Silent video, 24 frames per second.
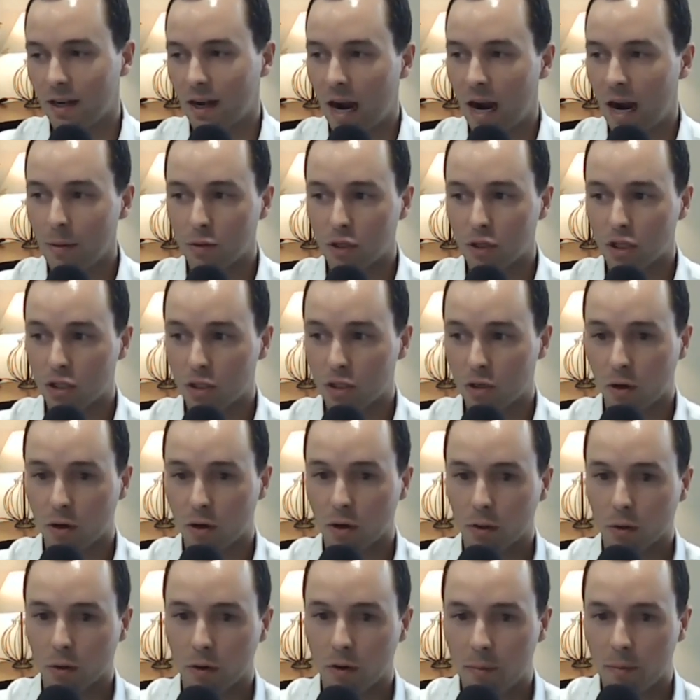I'm just starting
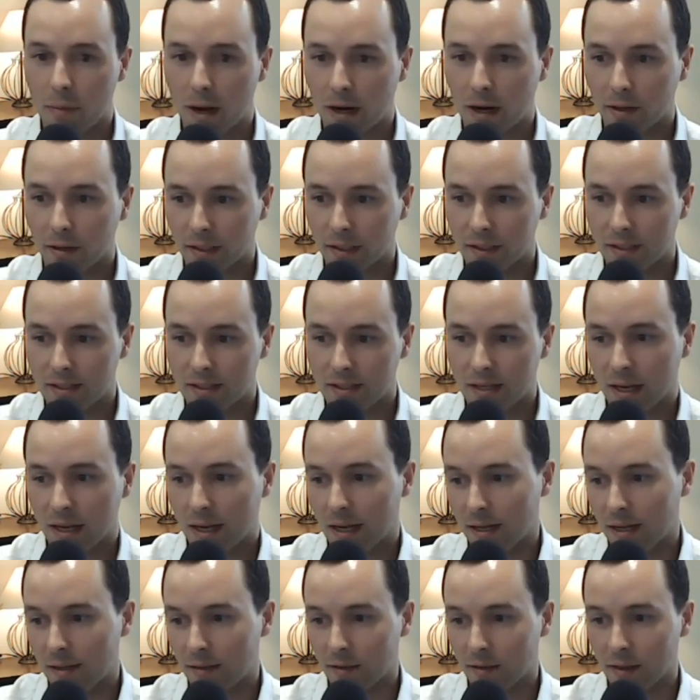to learn about it, let's
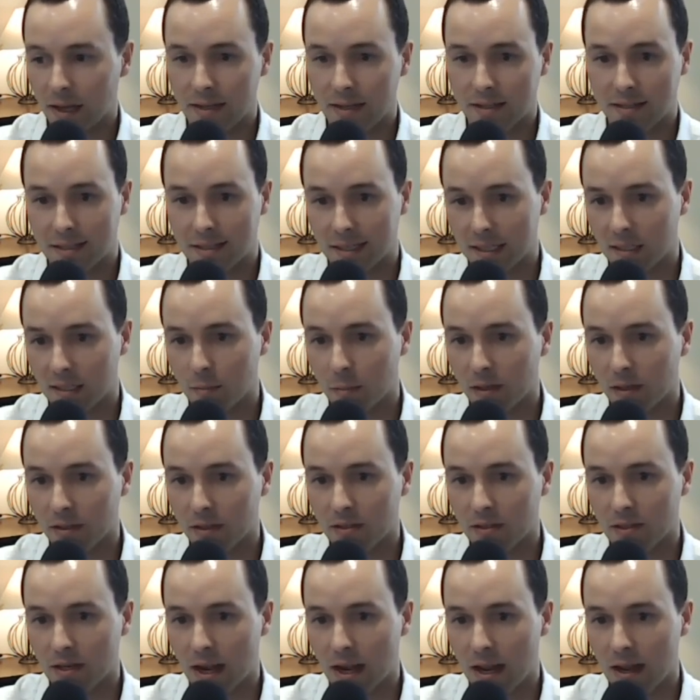say, in the last 6
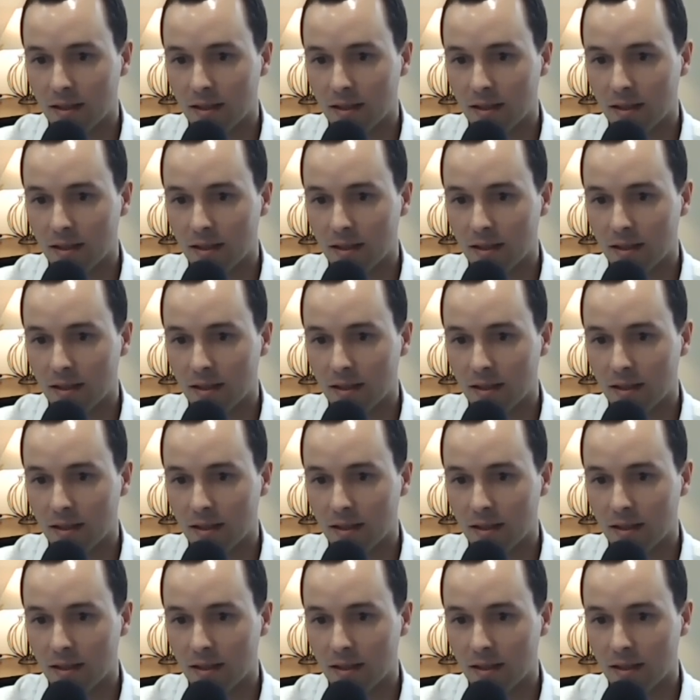months,